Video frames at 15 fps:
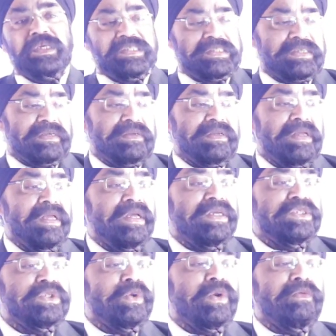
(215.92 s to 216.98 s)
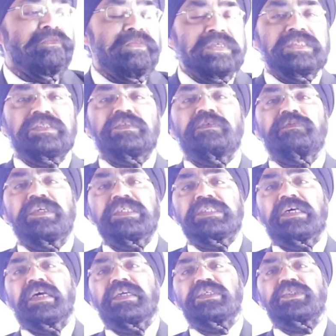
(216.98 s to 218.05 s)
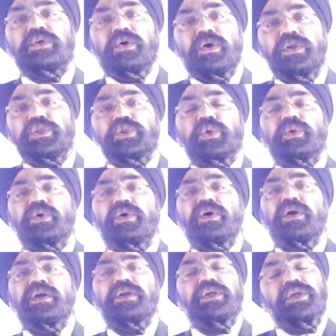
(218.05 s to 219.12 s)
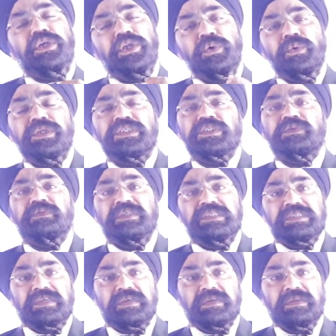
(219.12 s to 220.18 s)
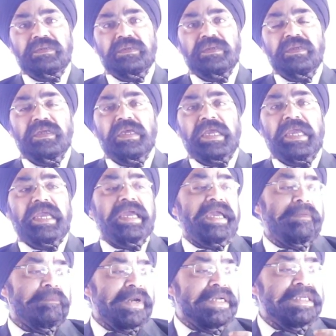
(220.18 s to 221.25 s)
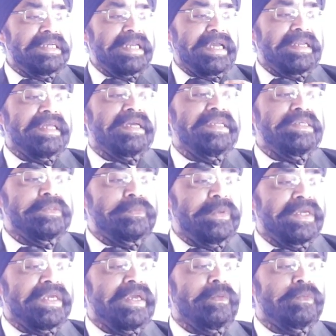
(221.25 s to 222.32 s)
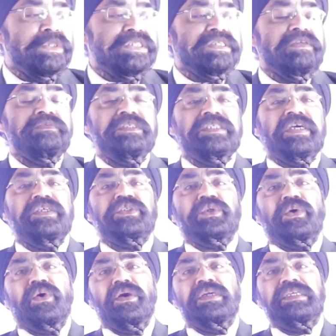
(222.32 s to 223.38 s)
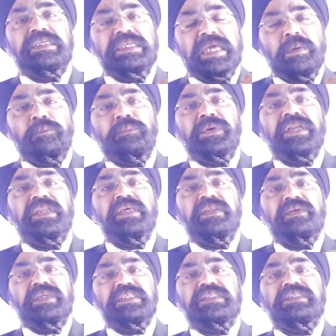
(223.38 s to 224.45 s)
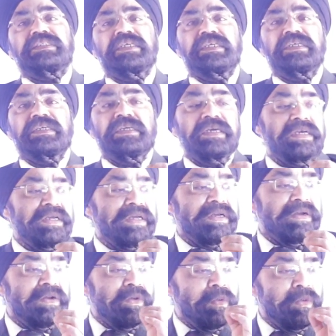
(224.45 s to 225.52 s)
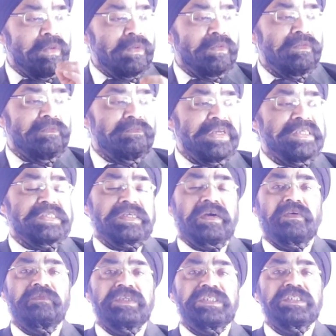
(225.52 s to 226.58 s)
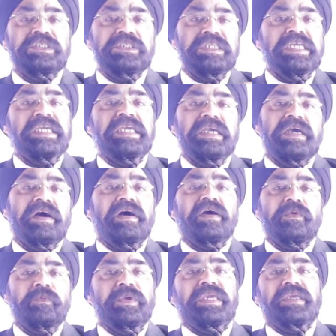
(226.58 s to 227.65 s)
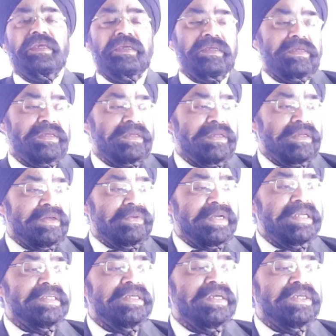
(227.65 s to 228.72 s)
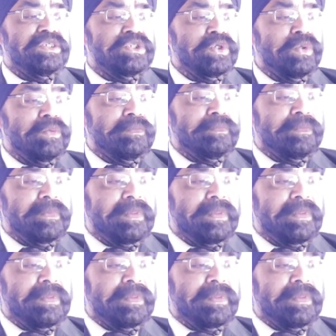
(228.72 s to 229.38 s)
visa. So visitor visa is also called tourist visa. But technically speaking, visitor visa is called temporary resident visa, which is TRV, right? So